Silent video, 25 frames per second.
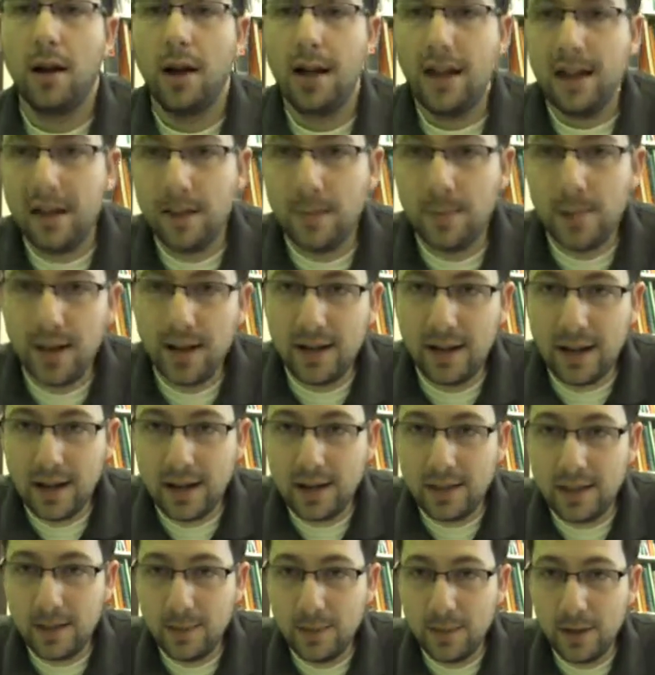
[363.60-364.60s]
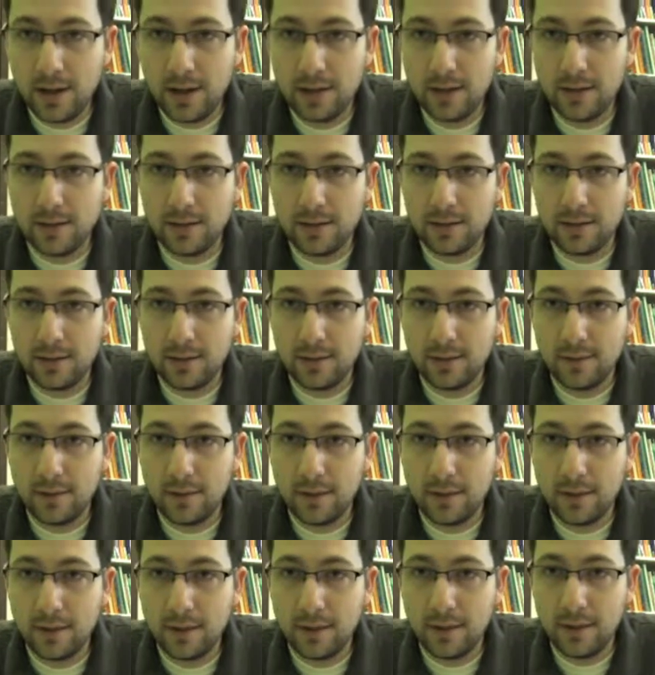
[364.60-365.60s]
independent and dependent
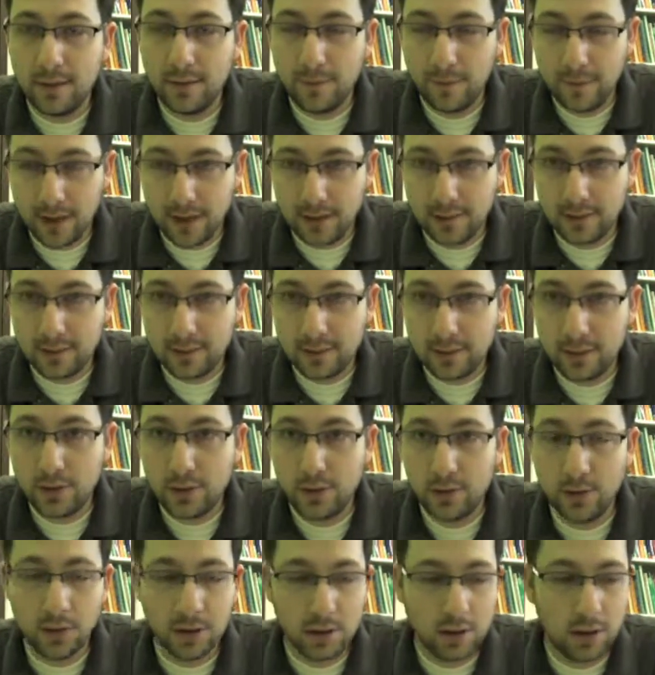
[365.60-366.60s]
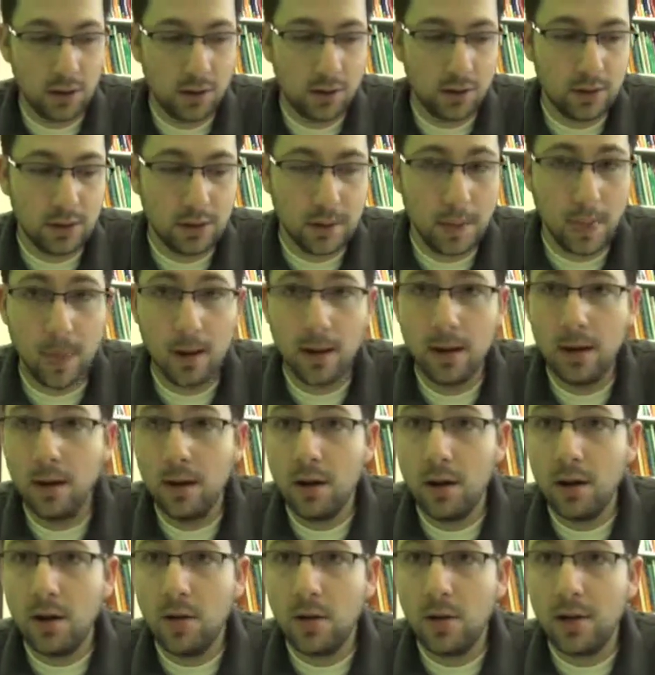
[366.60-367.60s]
events to a close.
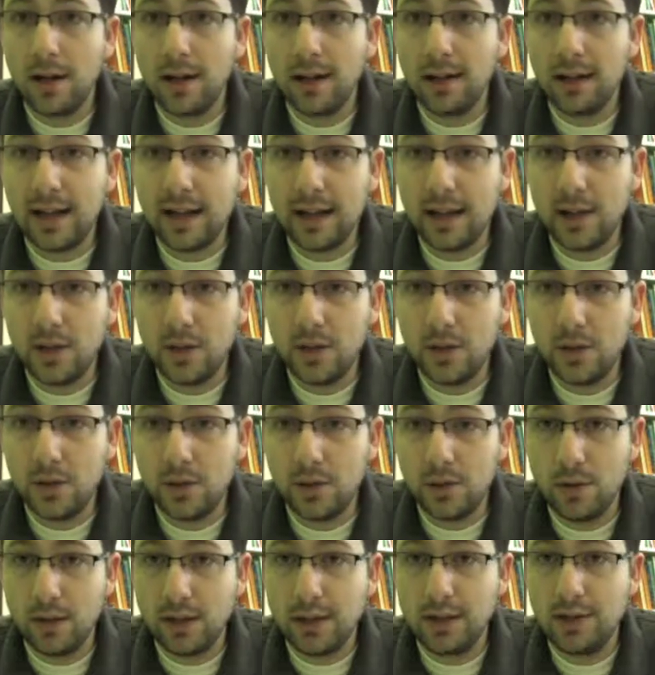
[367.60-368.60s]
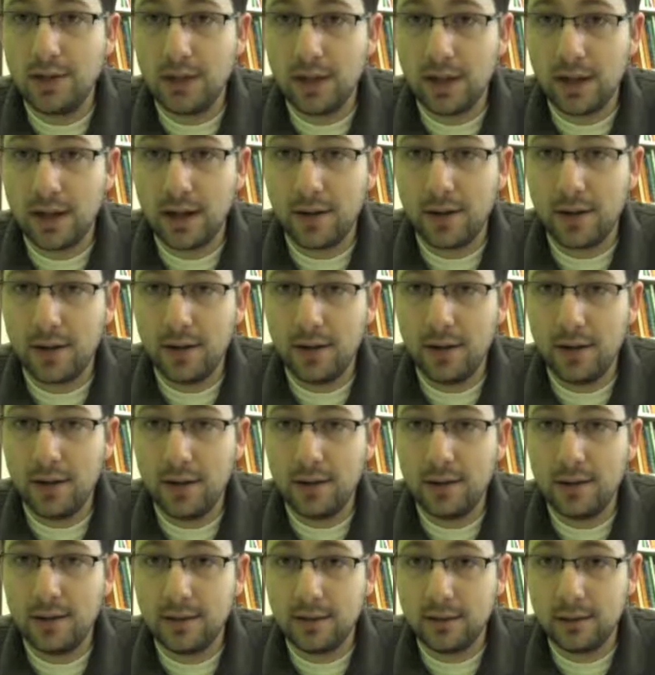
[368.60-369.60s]
What I'd like you to do is check out
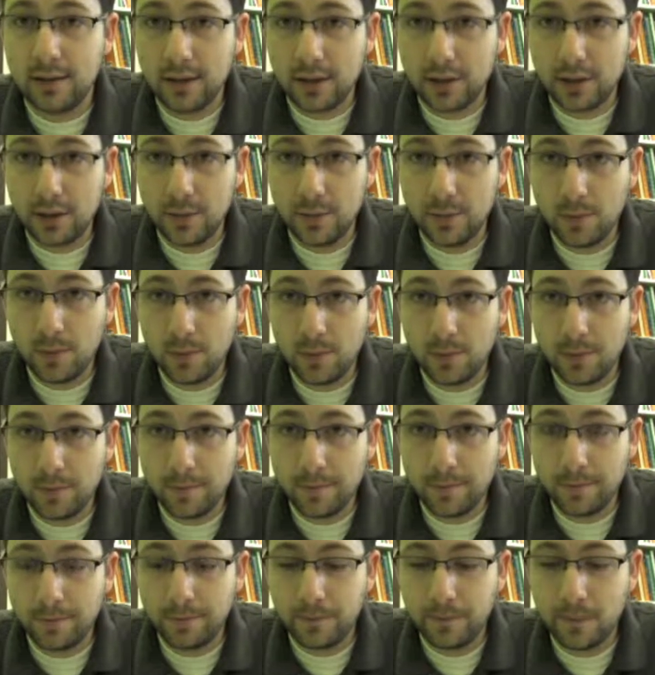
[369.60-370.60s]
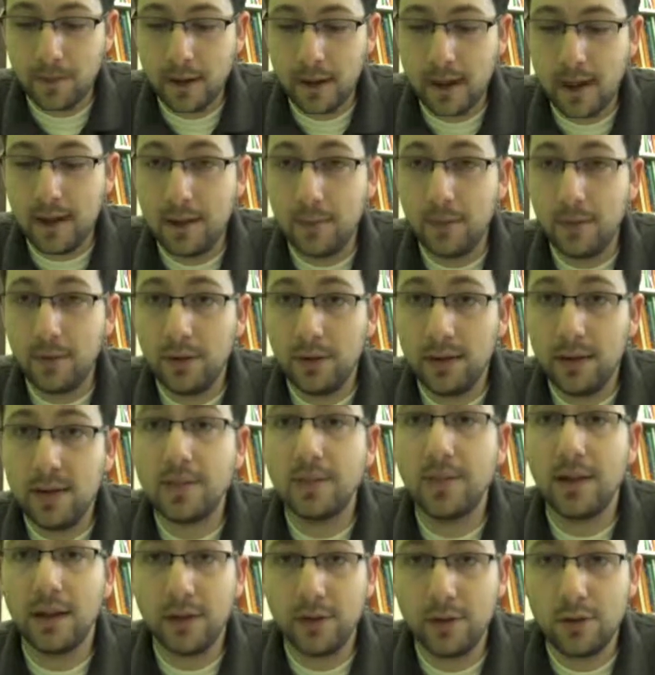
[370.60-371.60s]
the discussion board, and please
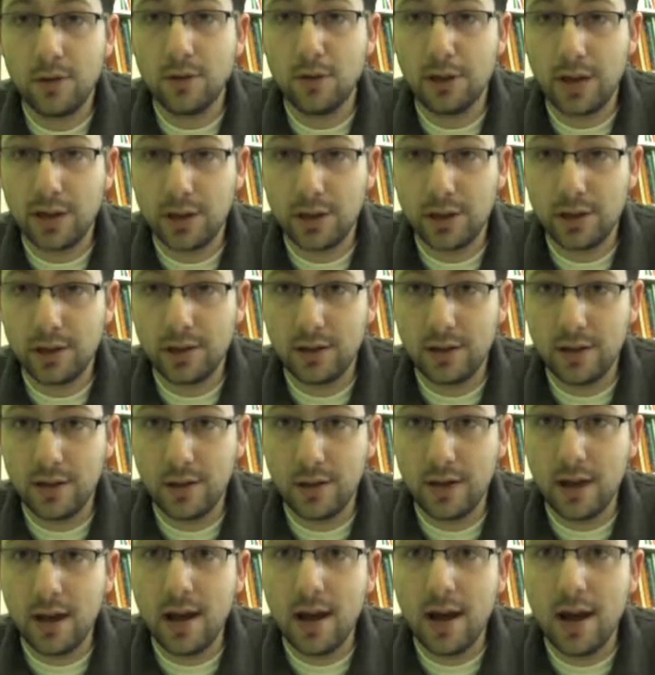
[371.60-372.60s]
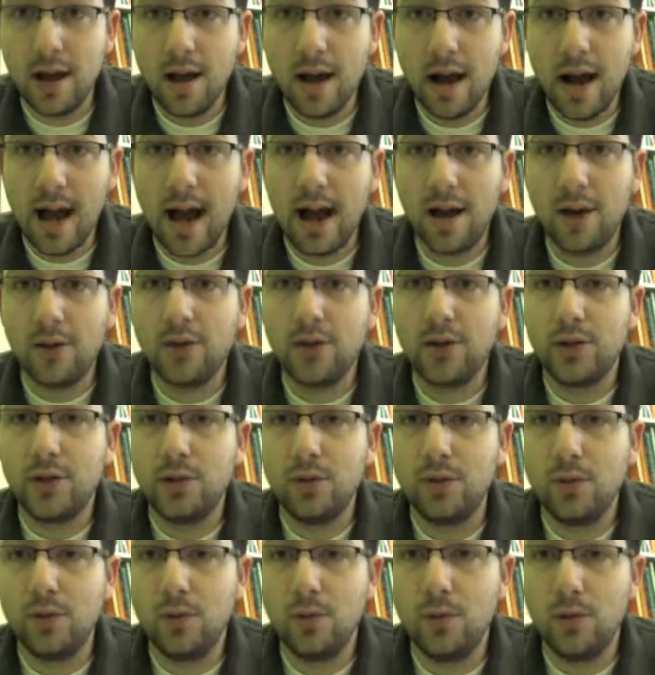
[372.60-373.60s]
follow the directions on how
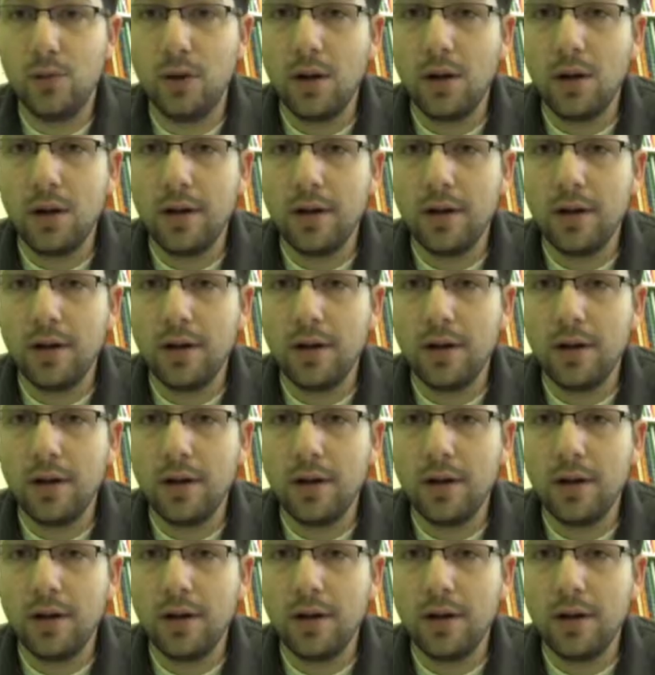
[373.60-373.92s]
to